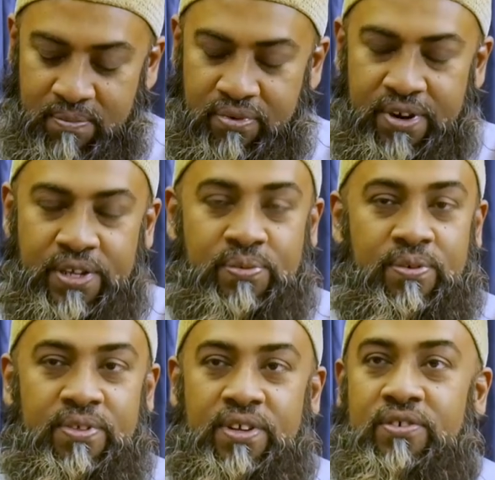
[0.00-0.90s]

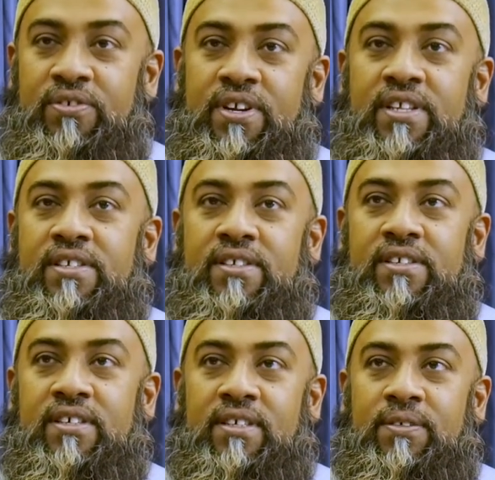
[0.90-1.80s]
praiseworthy
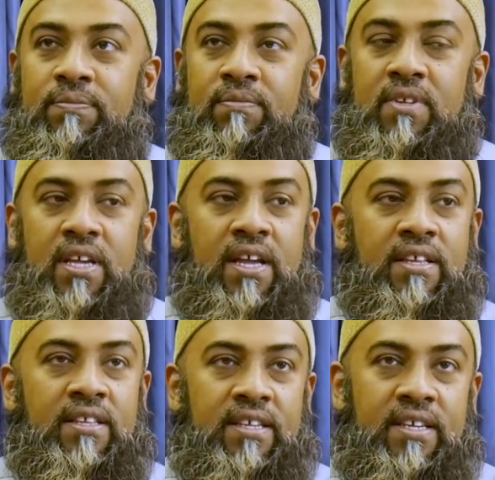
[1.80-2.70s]
traits
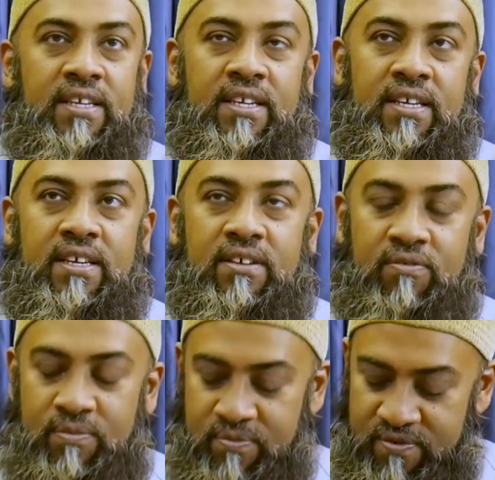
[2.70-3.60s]
and the
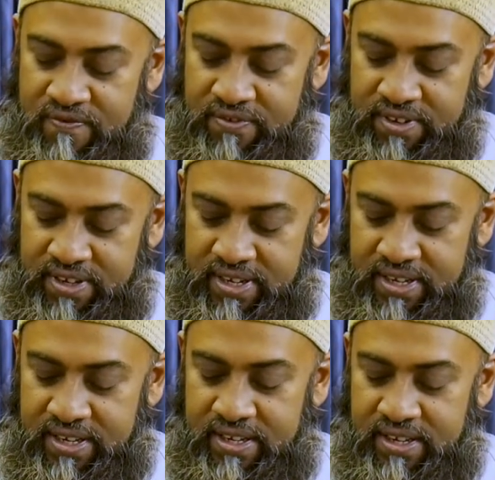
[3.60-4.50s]
removal
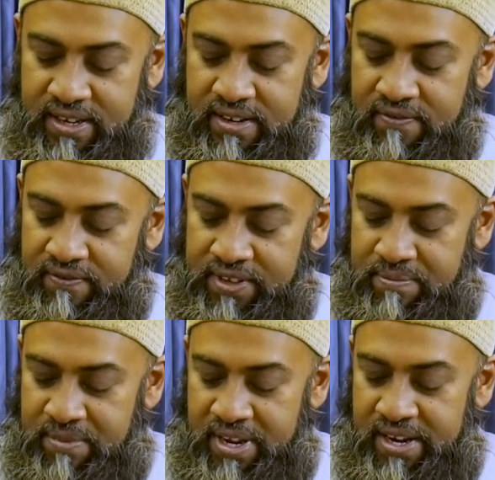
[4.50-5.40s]
of
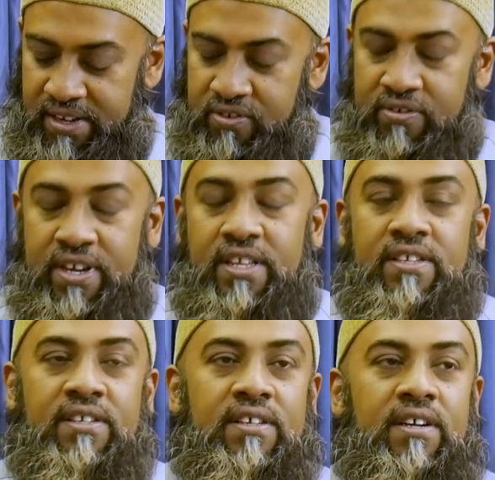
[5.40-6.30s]
demeaning
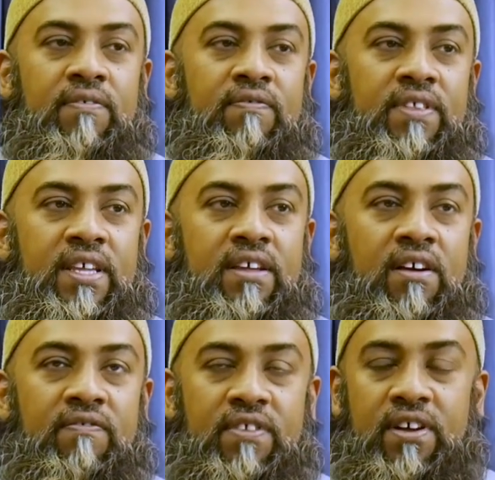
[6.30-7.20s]
traits of
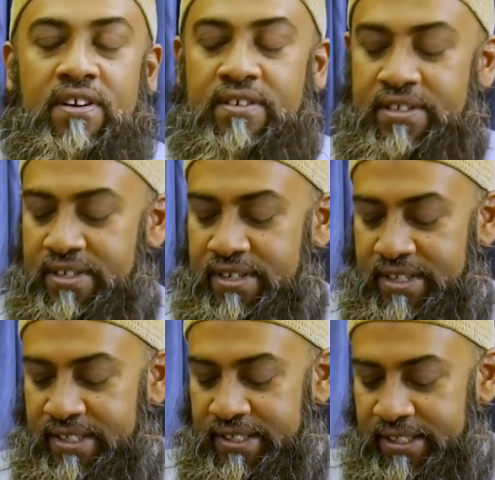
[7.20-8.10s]
the heart.
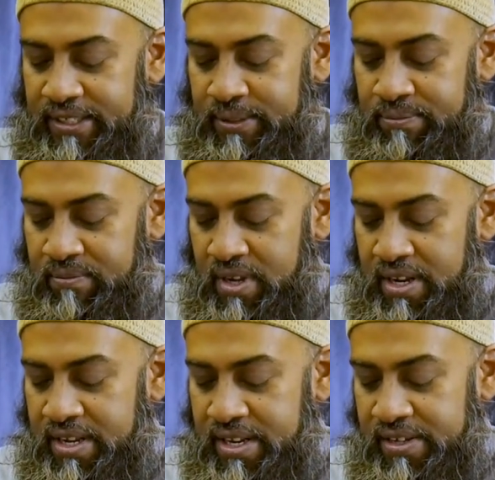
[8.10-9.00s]

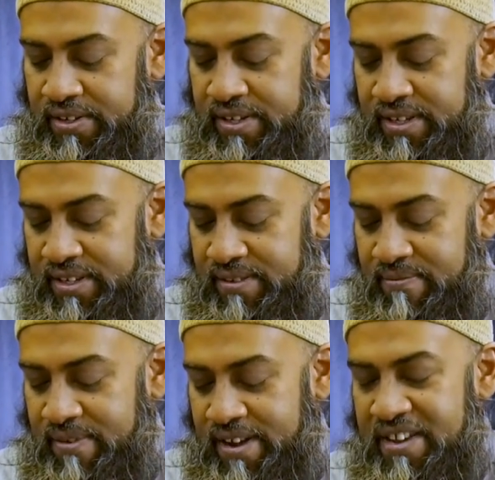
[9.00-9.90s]
And he does it
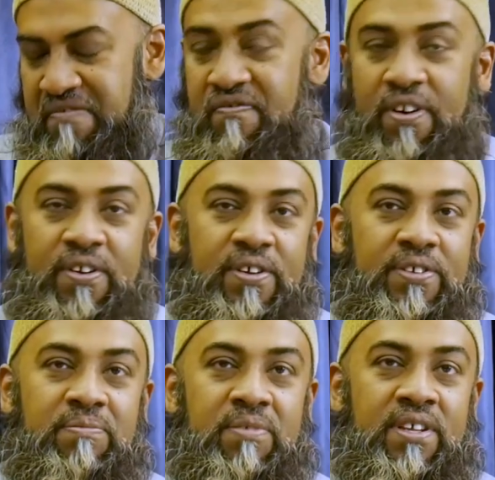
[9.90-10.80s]
by
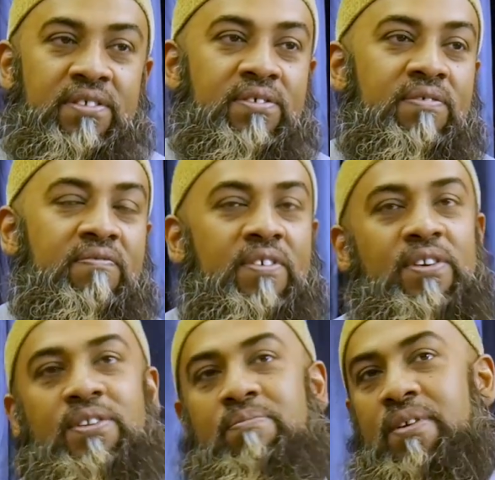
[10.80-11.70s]
various means,
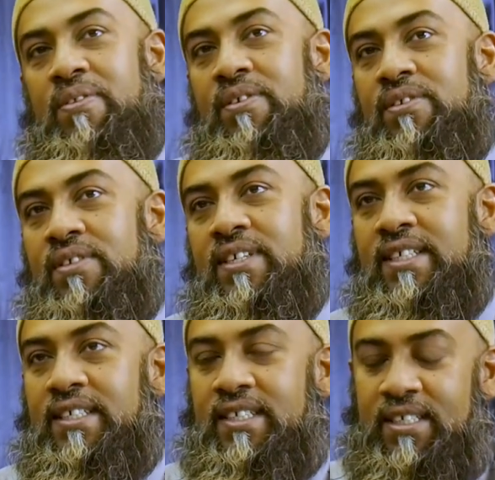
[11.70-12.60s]
various methods.
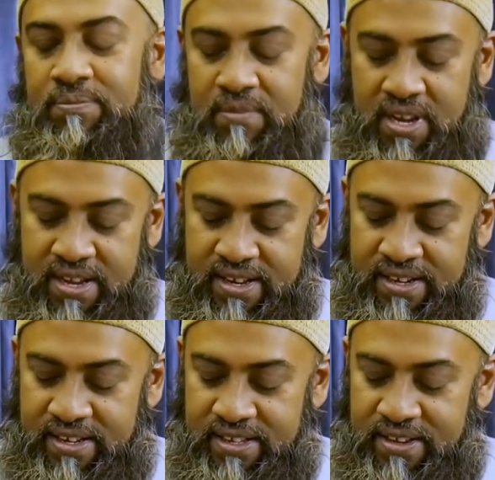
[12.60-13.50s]

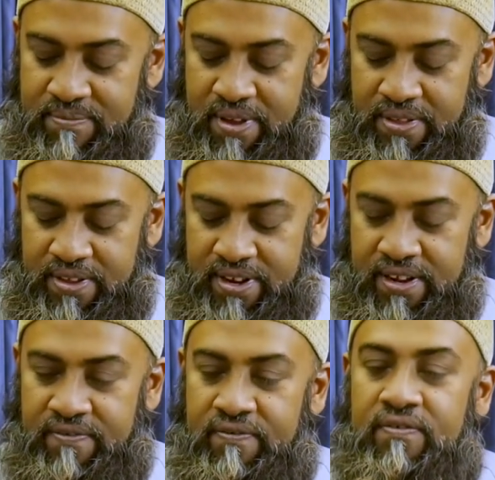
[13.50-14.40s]
The method
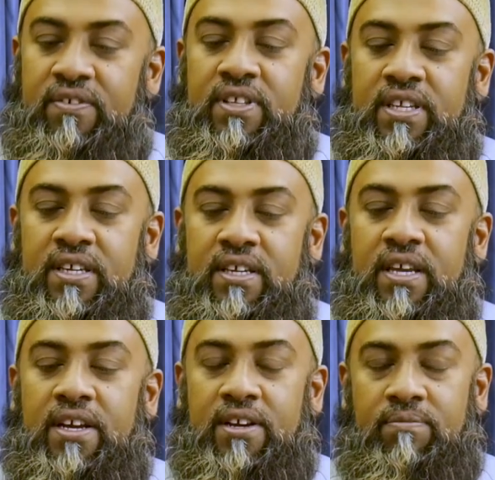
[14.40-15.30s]
of the
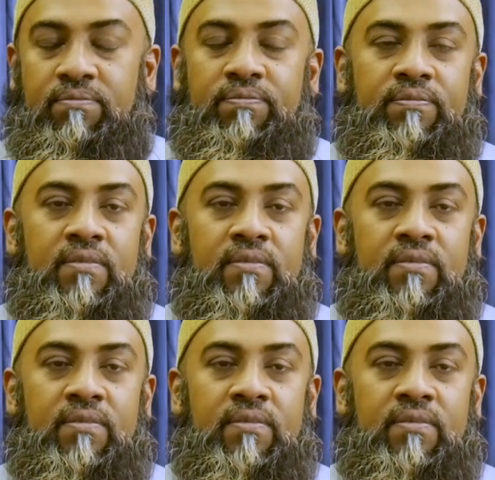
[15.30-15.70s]
Hikm,